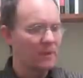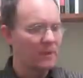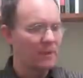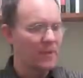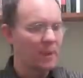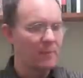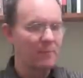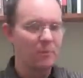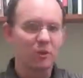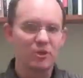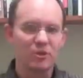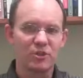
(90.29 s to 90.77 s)
In
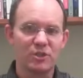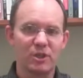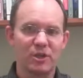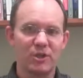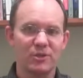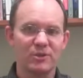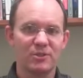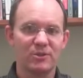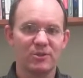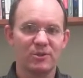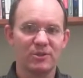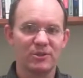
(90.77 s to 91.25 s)
that book, she
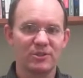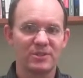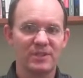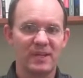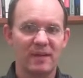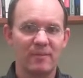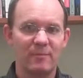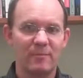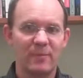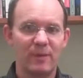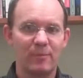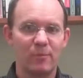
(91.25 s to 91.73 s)
also looks
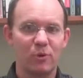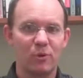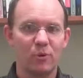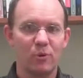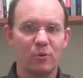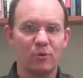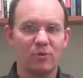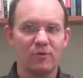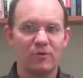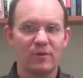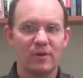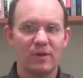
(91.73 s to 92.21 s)
at people
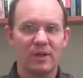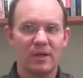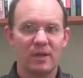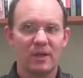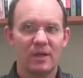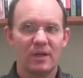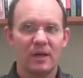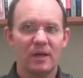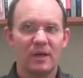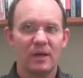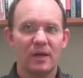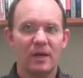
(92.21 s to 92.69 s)

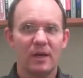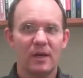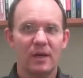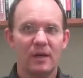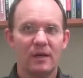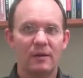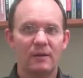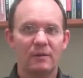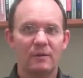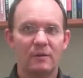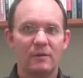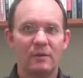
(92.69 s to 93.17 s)
who've
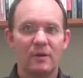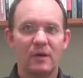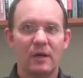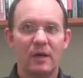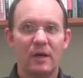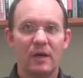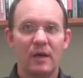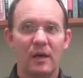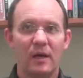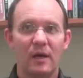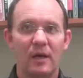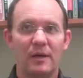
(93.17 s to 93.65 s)
uh,
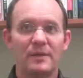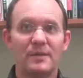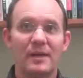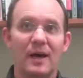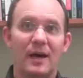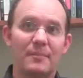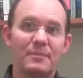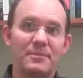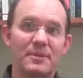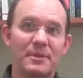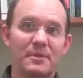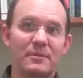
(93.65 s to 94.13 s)

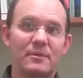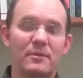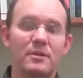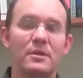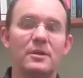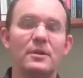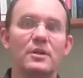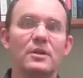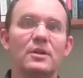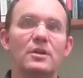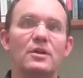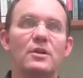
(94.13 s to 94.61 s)
adopted
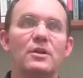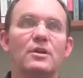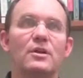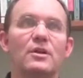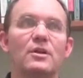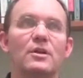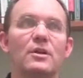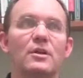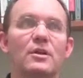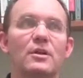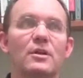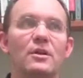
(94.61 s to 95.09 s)

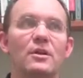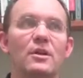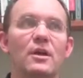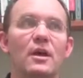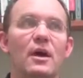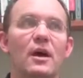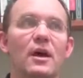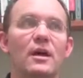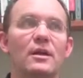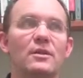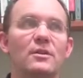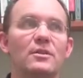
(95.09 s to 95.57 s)

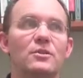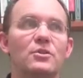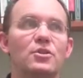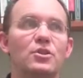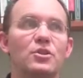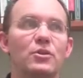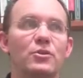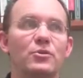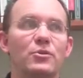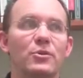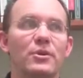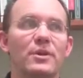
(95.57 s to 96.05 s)
uh,
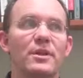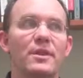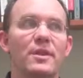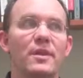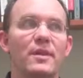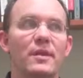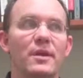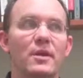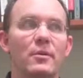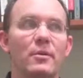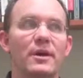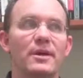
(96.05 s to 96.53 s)
children in
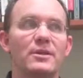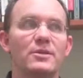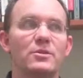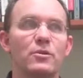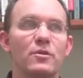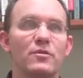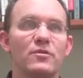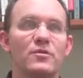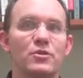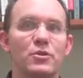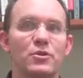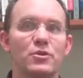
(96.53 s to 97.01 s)
the U.S.
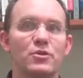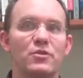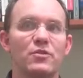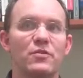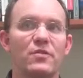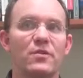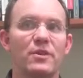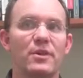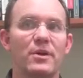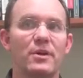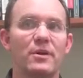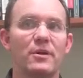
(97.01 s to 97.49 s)
who have searched
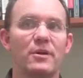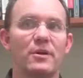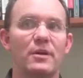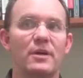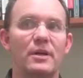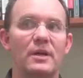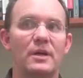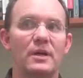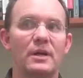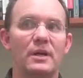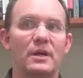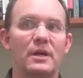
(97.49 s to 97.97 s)
for their
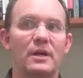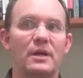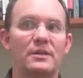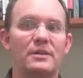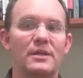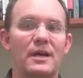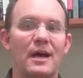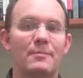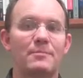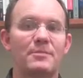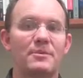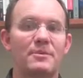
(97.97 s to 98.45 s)

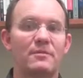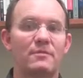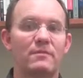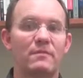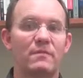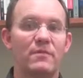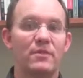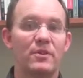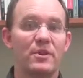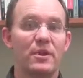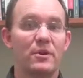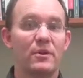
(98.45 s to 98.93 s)
adoptive,
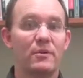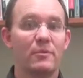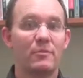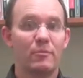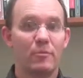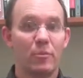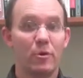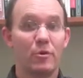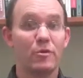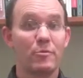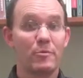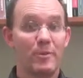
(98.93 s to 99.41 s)
for their
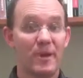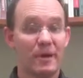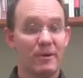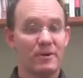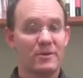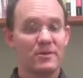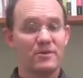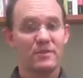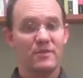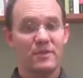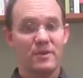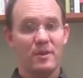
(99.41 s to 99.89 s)
birth
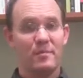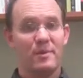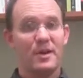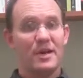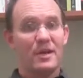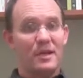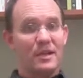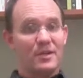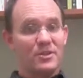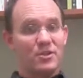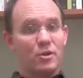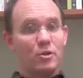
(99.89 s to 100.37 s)
parents, for their
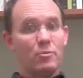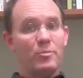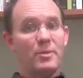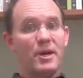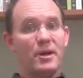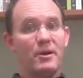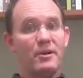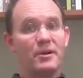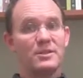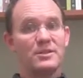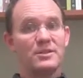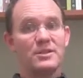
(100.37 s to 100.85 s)
biological
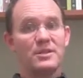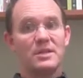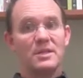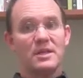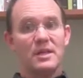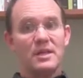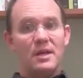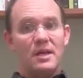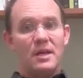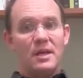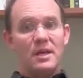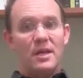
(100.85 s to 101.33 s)
parents.
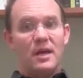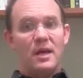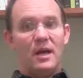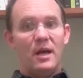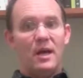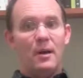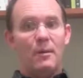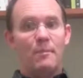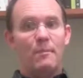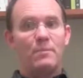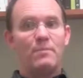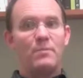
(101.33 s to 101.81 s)

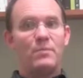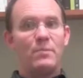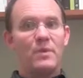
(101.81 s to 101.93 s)
Um,